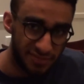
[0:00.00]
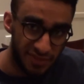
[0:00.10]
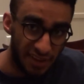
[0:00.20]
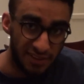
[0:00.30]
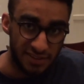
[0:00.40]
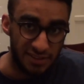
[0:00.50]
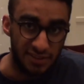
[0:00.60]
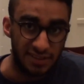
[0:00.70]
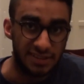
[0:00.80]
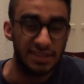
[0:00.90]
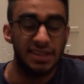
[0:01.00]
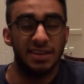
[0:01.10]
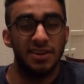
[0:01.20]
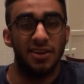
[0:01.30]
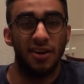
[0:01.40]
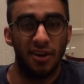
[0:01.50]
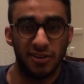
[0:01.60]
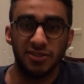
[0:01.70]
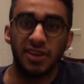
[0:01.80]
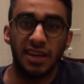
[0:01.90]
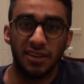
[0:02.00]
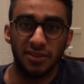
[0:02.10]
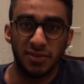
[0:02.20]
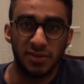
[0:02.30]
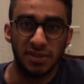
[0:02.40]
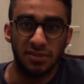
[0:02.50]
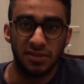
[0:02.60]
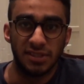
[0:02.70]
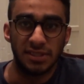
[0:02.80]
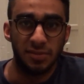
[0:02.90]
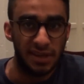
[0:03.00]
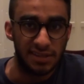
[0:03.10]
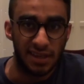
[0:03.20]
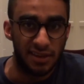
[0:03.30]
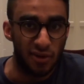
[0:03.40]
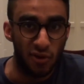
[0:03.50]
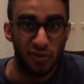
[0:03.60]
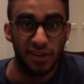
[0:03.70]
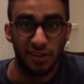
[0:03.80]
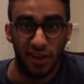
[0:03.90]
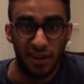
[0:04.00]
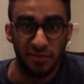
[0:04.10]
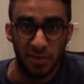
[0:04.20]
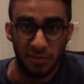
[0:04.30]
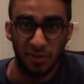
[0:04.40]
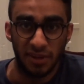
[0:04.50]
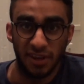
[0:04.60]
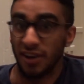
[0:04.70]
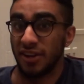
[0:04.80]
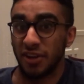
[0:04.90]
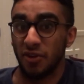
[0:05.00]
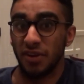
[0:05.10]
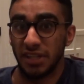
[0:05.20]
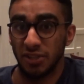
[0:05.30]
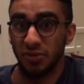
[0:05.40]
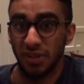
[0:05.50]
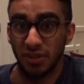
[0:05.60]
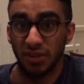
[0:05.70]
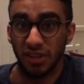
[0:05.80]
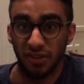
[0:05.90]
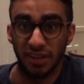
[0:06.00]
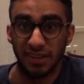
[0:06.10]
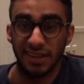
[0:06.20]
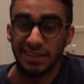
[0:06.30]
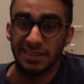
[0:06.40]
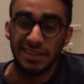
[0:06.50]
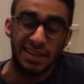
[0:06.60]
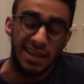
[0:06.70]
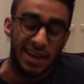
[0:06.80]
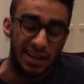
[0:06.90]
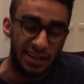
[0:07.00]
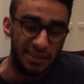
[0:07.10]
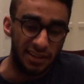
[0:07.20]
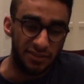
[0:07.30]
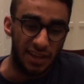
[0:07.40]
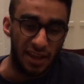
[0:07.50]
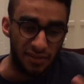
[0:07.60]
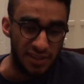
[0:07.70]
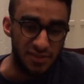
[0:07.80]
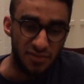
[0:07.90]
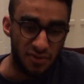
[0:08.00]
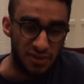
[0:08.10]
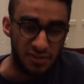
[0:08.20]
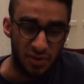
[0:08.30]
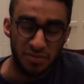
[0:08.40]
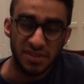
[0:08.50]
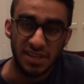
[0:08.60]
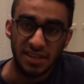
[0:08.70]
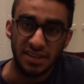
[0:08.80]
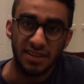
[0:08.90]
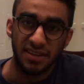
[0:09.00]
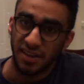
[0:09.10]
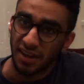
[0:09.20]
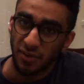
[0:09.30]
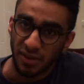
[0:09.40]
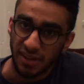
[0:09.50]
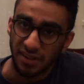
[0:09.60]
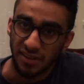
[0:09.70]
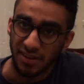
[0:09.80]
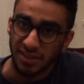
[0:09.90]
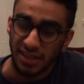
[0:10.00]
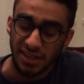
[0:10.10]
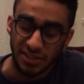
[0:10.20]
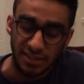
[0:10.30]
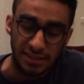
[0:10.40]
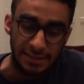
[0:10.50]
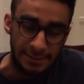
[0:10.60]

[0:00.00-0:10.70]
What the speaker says: fellow students are also getting those resources, because I know that a lot of people here are going to go on to do really, really great things, and I'd love to have this voice represented within their education.